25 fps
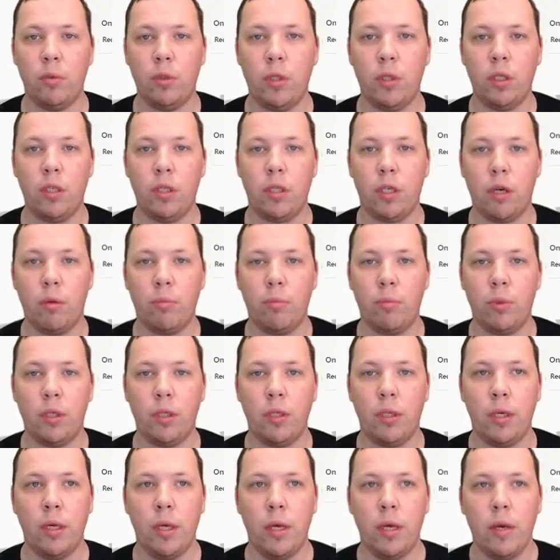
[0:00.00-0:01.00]
the
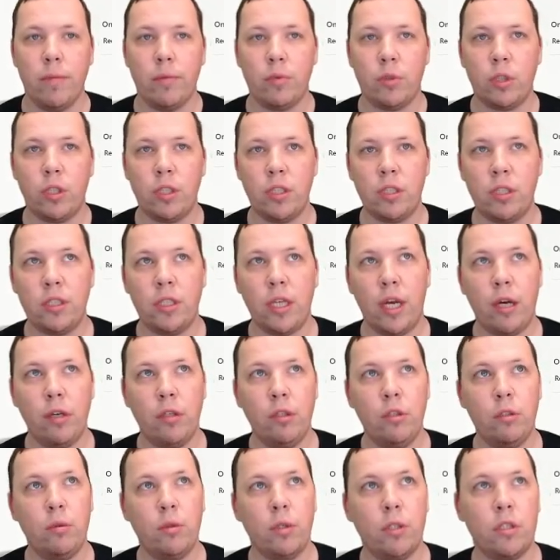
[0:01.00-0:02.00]
company. So this is how
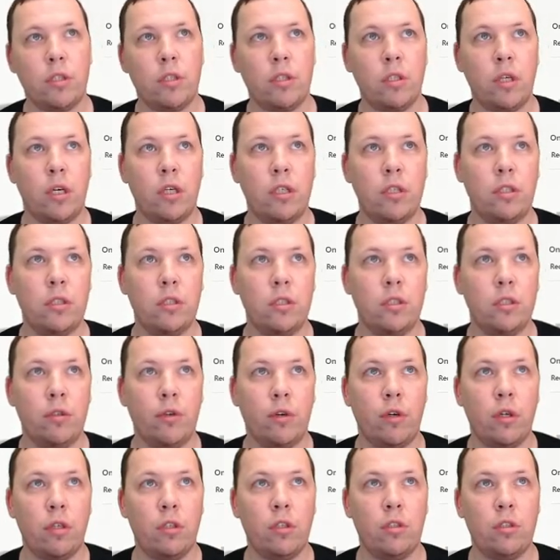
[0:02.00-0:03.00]
you start.
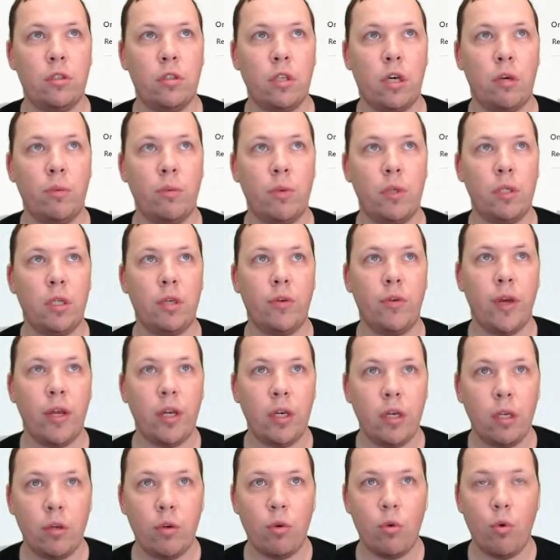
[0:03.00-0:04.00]
You start with
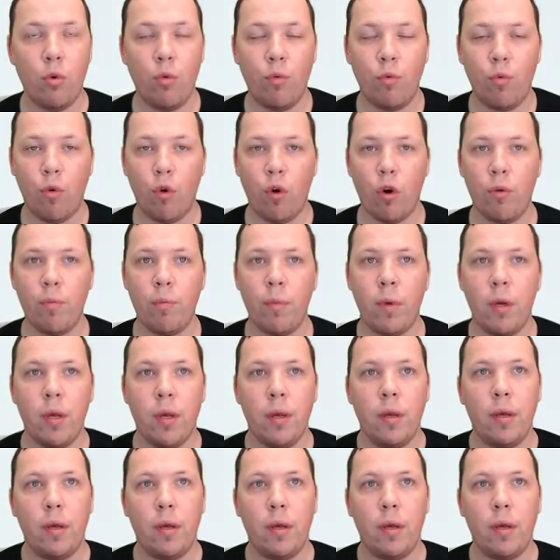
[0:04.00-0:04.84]
creating a new form.